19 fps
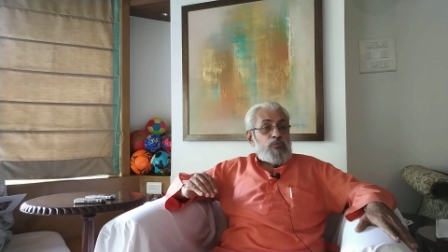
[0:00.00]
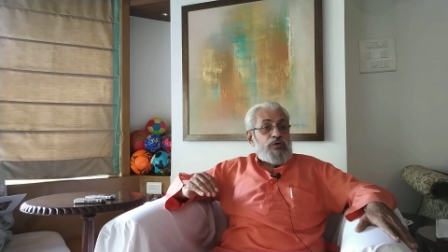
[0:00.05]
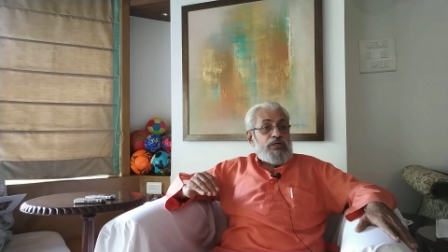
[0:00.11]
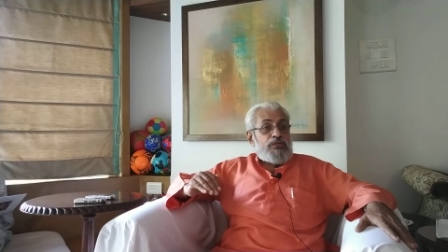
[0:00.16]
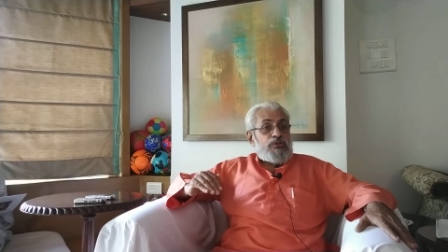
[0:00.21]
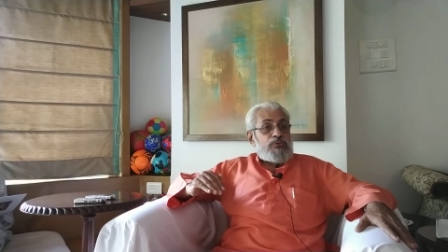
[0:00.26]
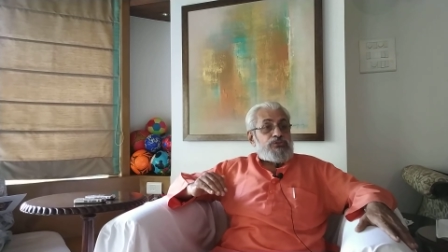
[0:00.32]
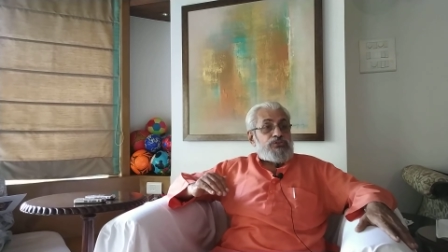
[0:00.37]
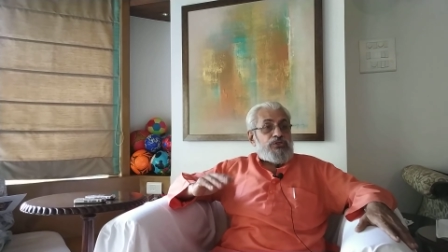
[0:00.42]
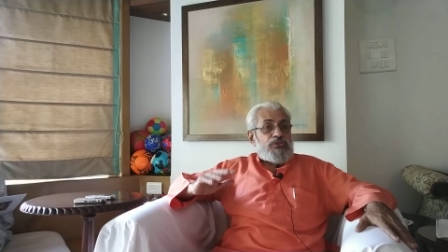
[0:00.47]
when
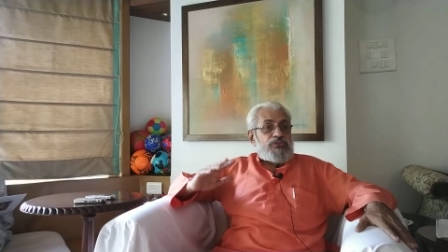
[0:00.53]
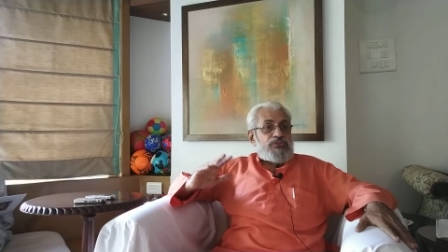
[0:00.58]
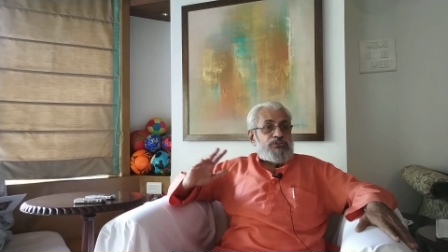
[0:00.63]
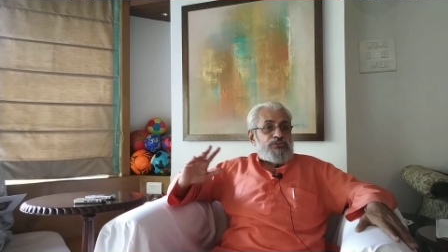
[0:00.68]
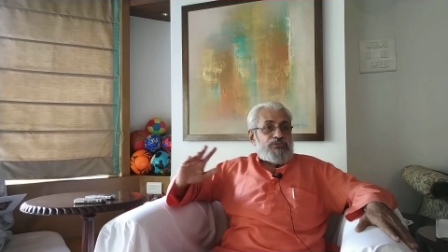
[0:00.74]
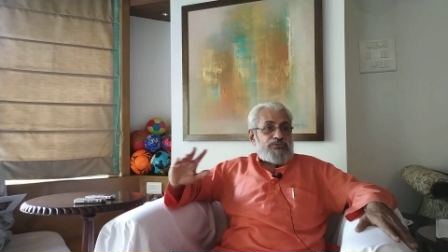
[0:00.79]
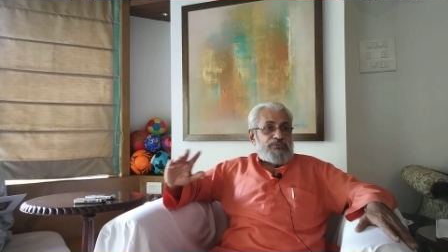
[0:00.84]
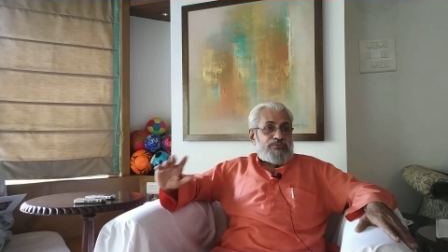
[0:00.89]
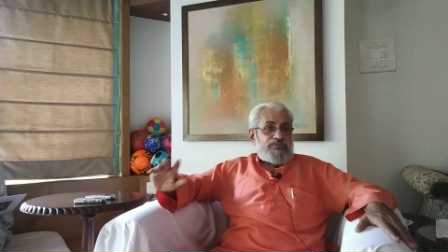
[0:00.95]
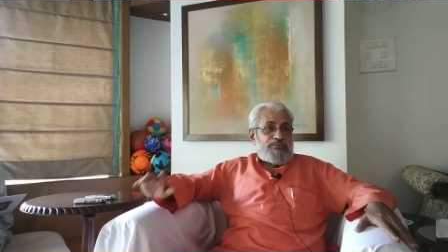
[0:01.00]
to change,
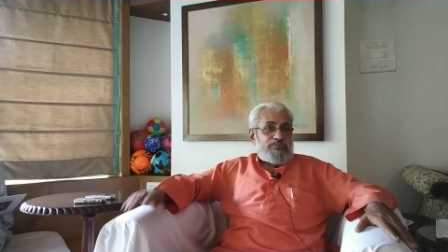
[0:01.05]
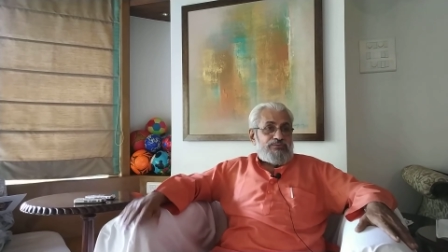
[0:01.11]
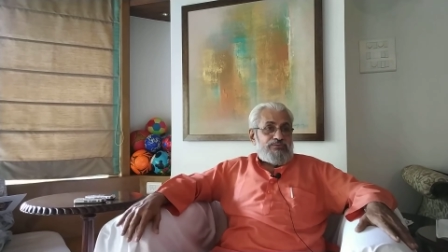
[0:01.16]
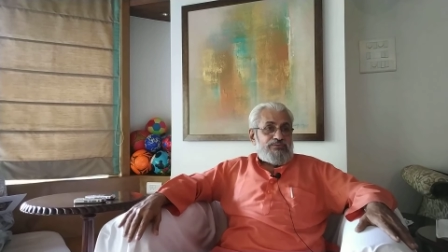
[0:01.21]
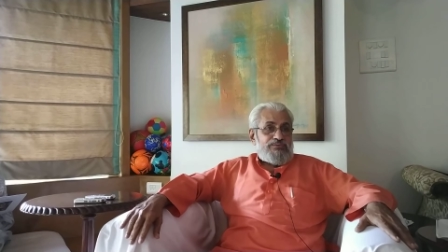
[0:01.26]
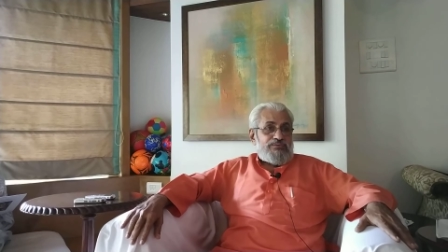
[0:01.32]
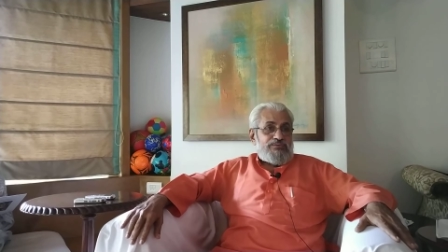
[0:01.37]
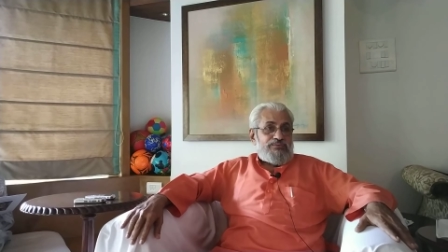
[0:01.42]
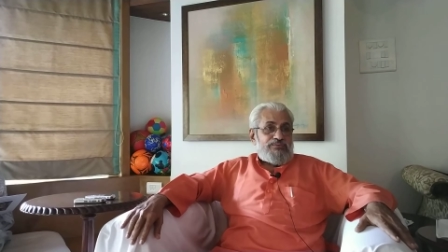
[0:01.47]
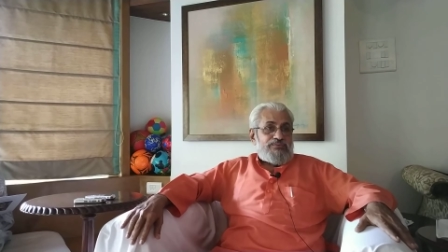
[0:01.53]

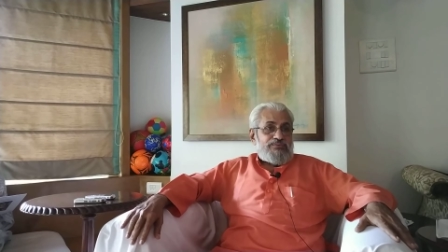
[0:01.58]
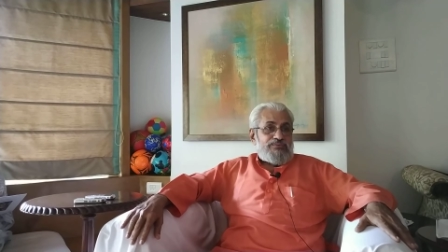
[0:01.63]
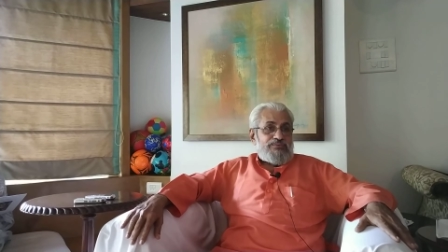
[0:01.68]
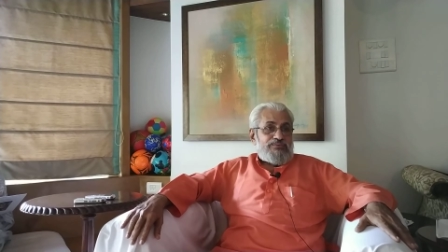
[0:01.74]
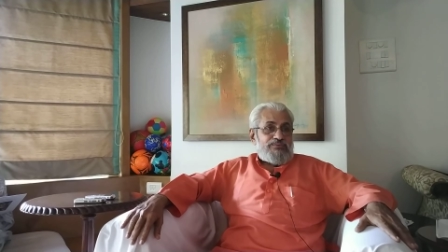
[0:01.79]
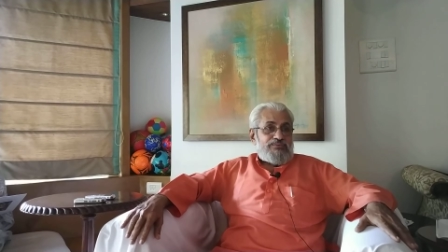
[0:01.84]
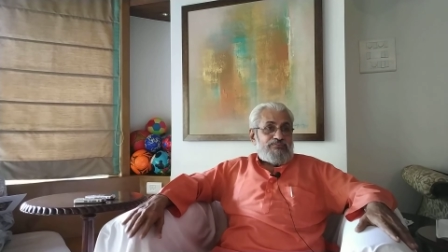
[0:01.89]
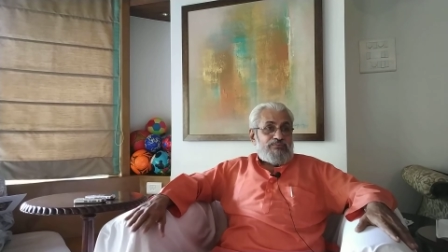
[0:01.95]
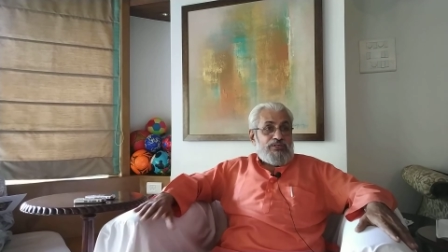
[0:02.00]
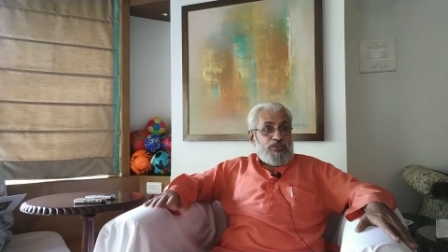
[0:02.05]

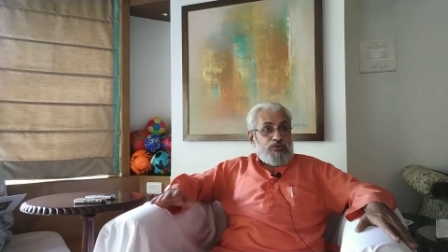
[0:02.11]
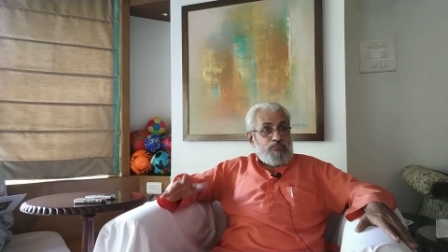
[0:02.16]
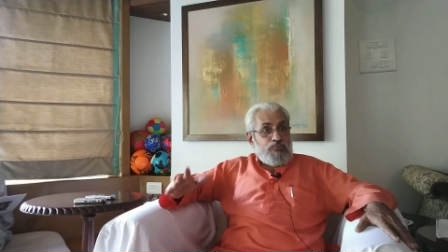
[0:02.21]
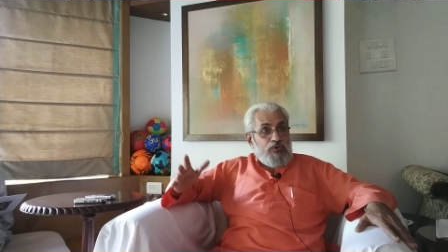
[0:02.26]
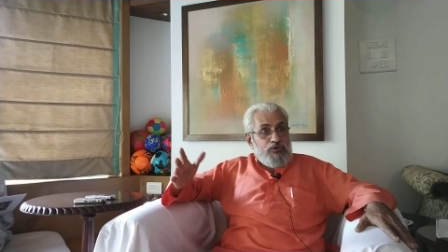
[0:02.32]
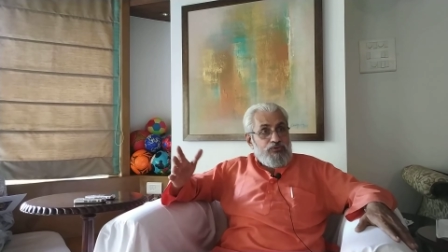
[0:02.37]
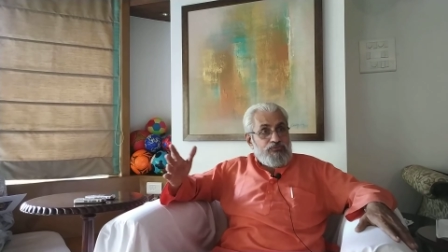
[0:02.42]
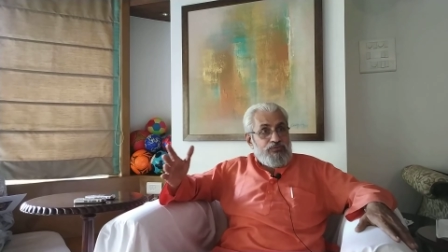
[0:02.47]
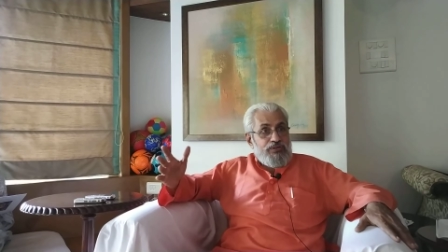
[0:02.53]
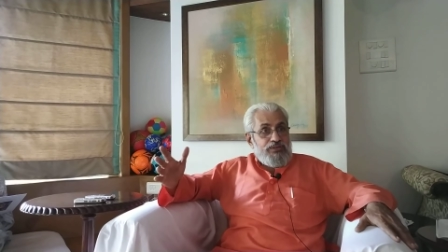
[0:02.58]
when to
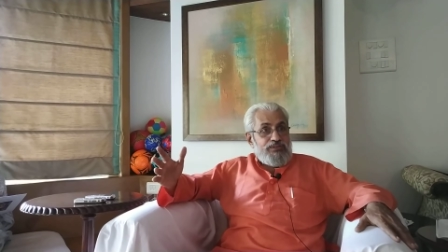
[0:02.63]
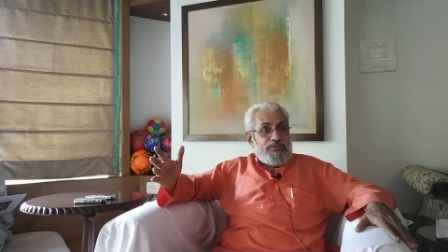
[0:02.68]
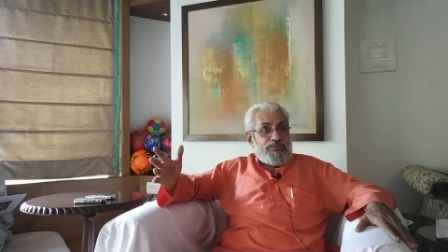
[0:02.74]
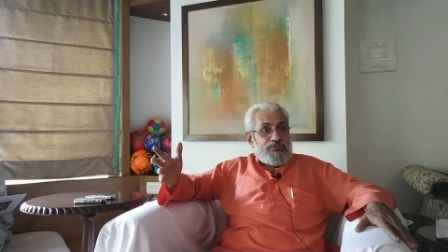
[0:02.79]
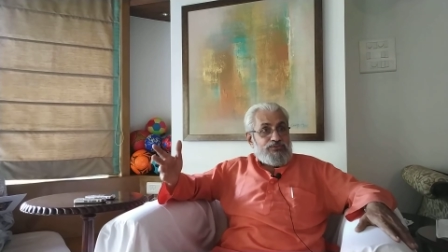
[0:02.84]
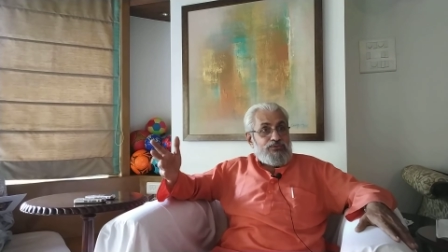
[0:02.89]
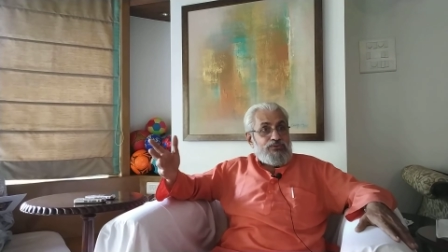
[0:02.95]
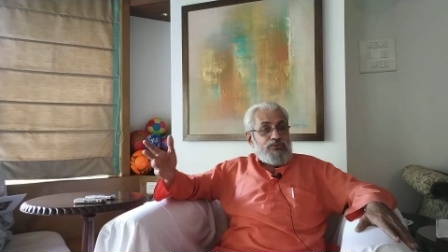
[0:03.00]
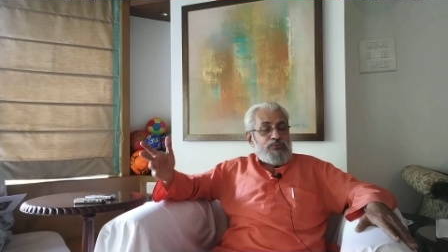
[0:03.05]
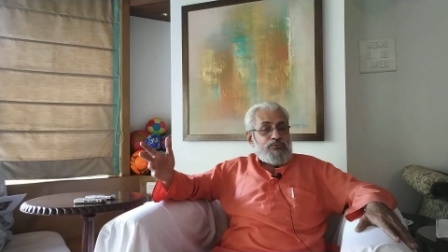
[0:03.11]
modify.
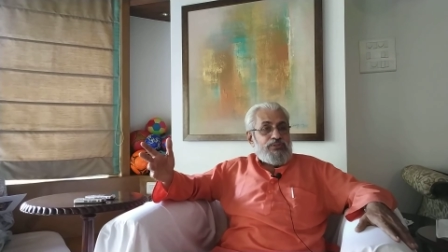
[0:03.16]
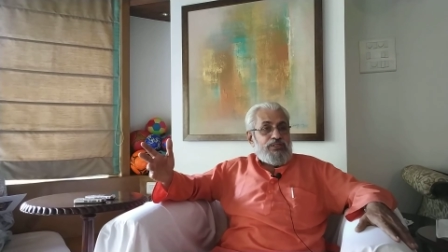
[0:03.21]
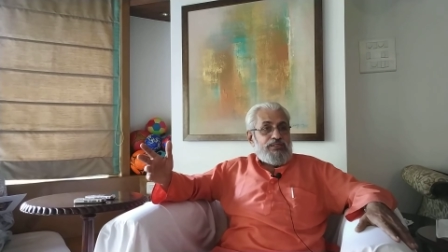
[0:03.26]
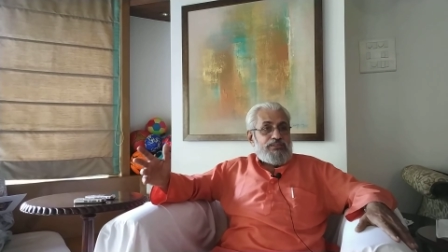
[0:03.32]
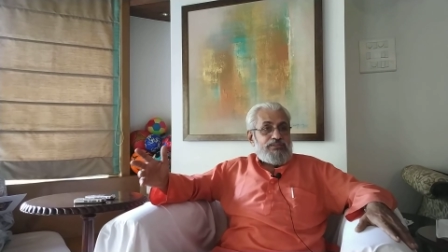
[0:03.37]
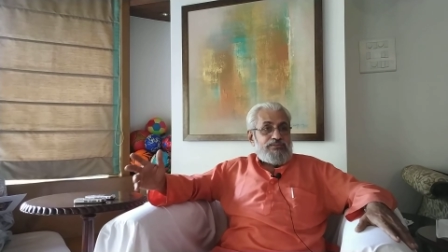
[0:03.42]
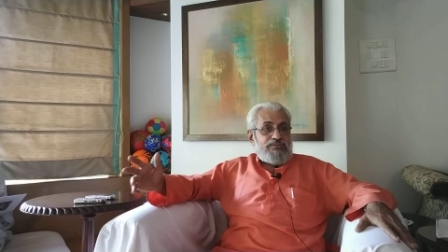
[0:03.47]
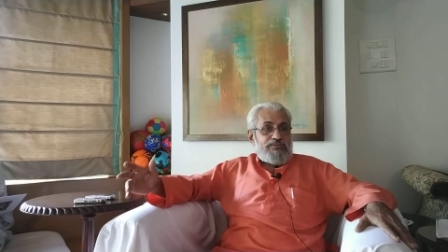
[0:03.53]
You will know that.